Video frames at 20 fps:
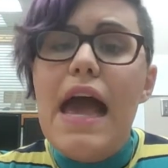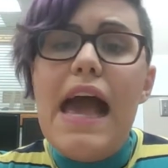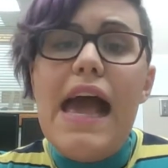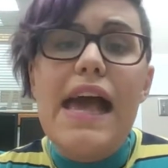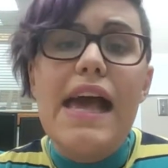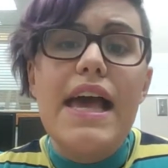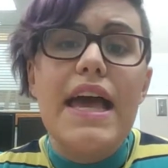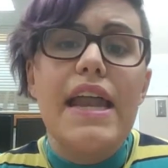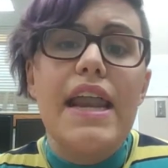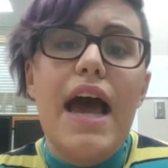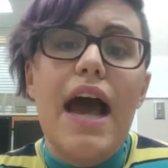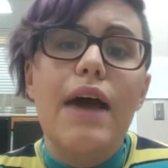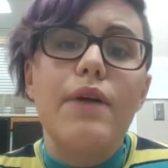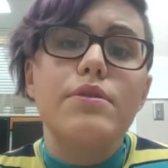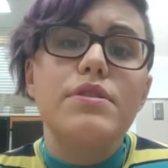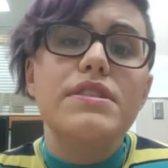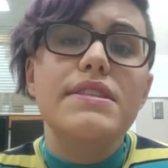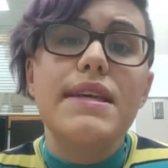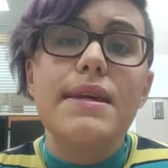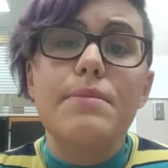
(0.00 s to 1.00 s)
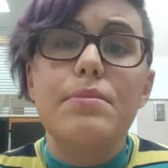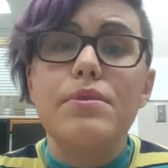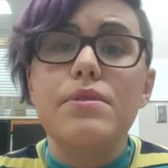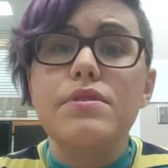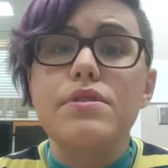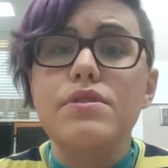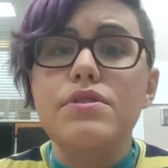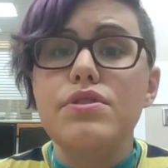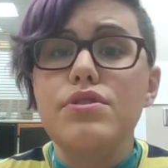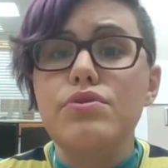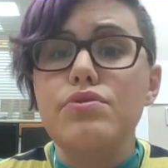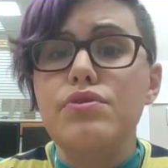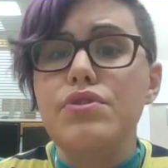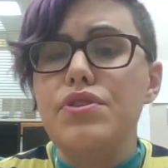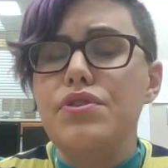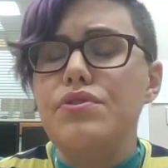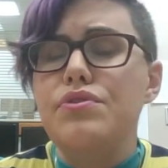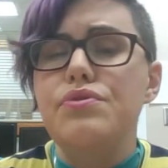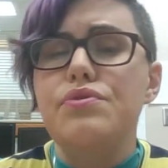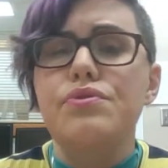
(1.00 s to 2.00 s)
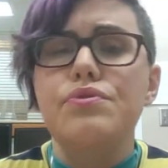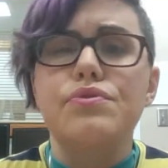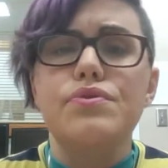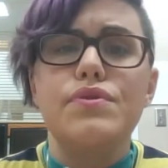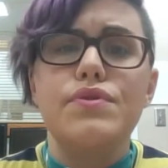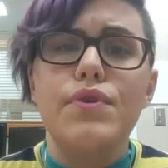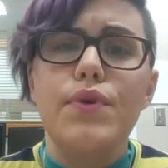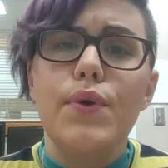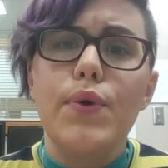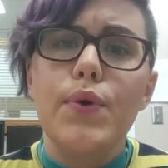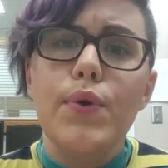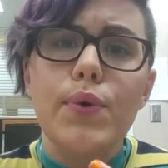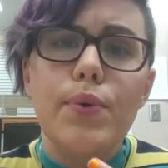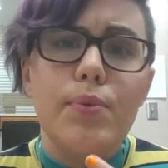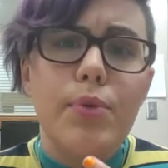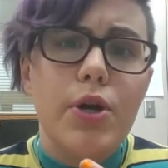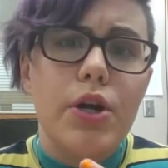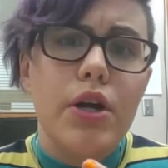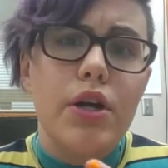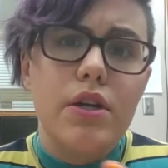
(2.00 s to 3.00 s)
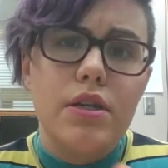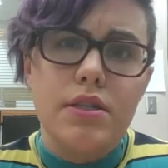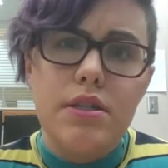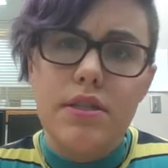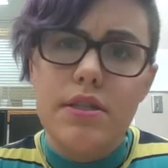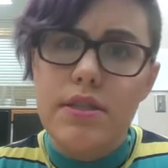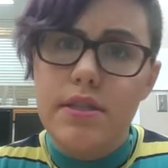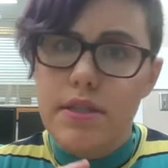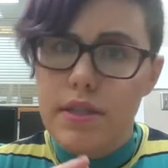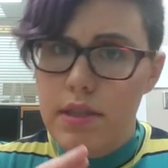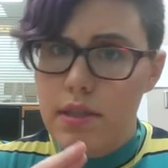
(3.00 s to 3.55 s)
and I was able to use Uber,